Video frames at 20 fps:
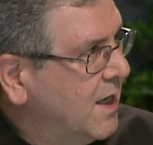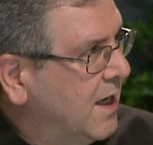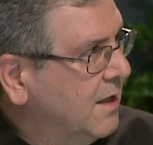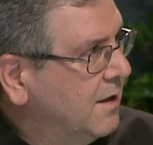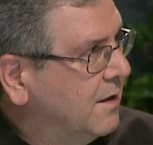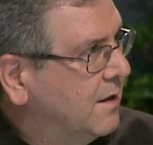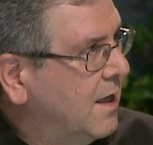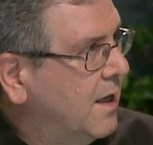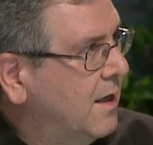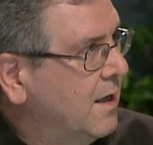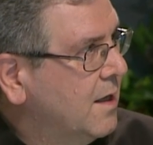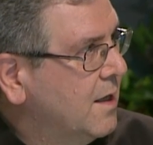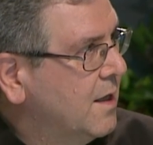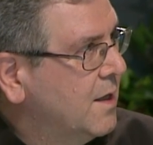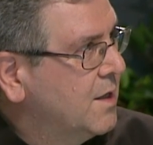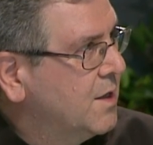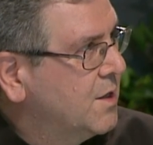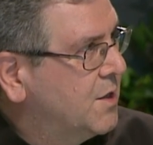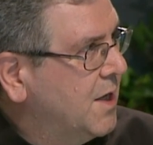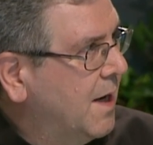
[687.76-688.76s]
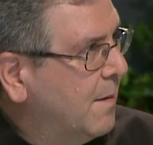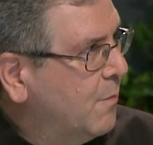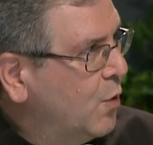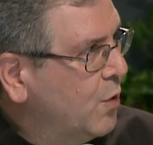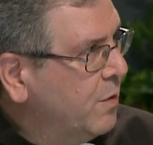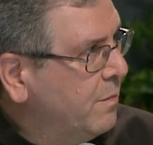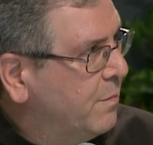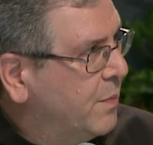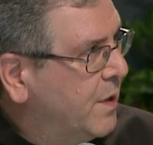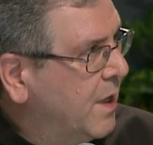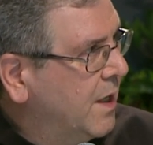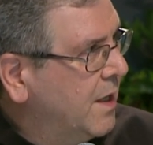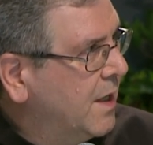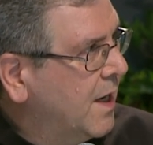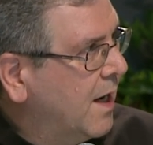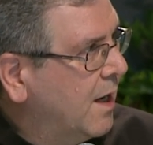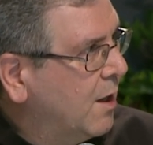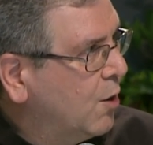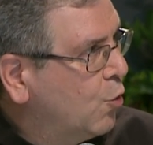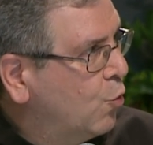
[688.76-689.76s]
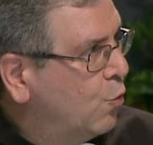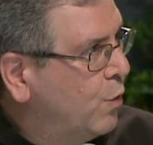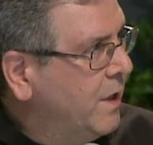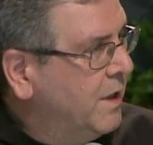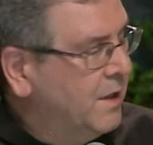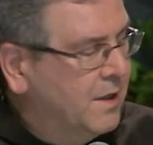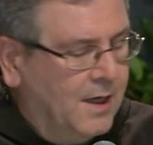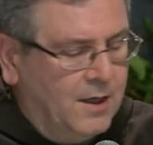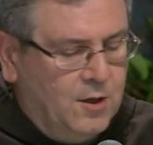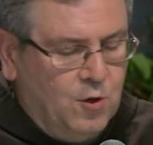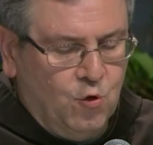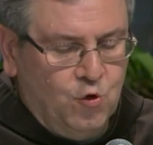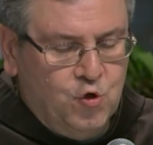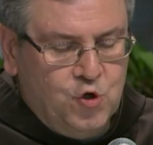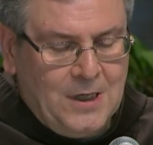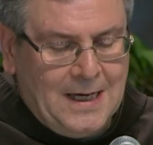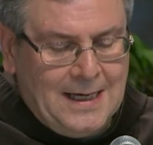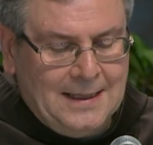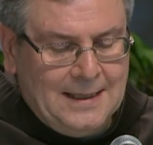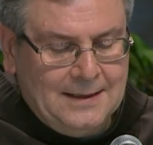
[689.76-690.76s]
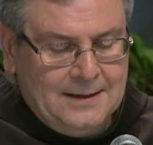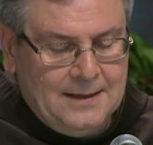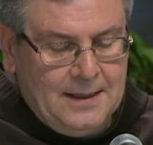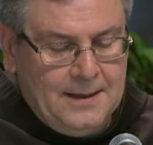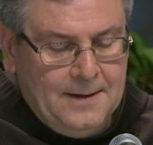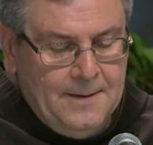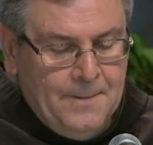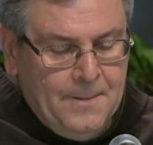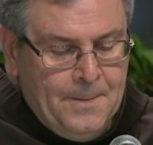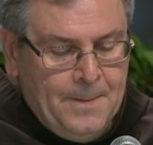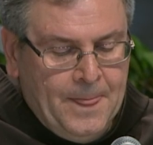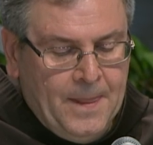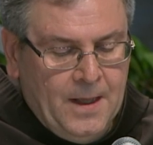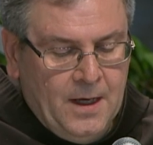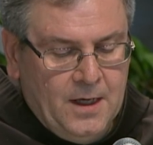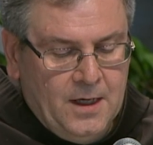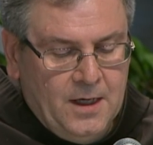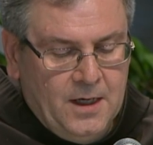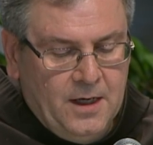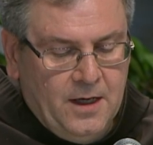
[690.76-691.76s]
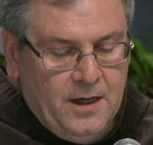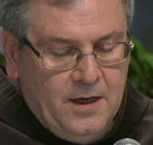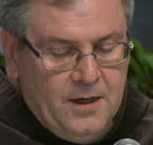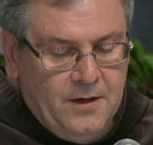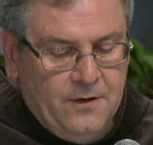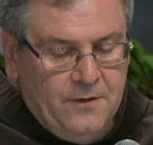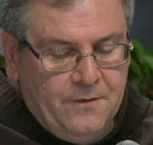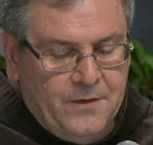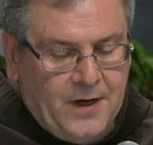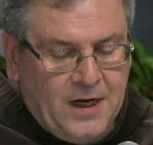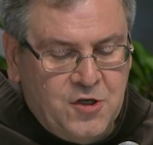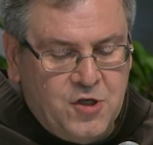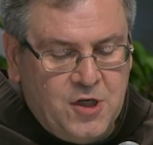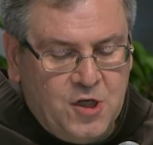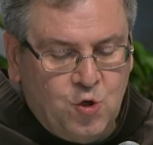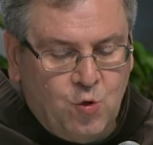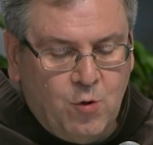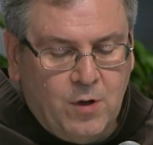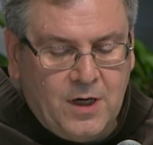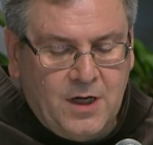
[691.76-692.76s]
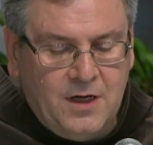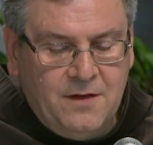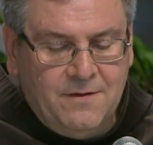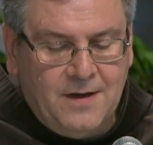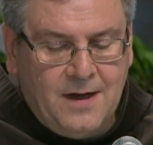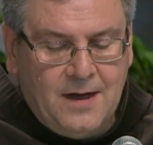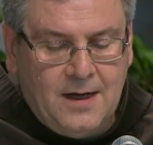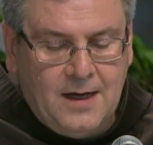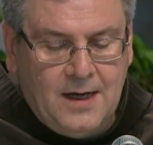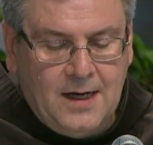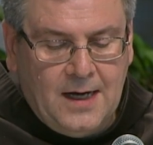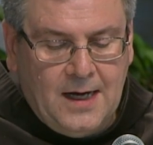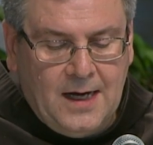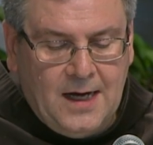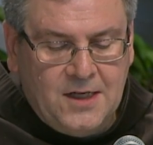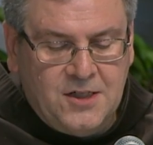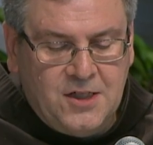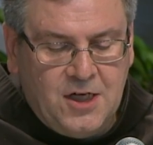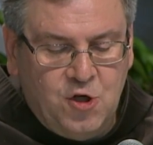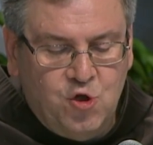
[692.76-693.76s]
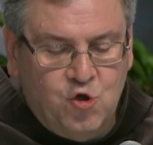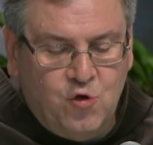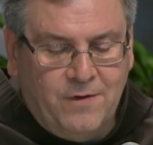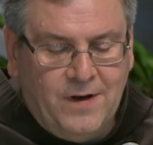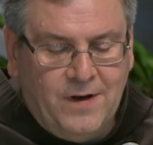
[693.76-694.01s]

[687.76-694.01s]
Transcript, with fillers: Francis of Assisi arrived to the Holy Land during the Fifth Crusade.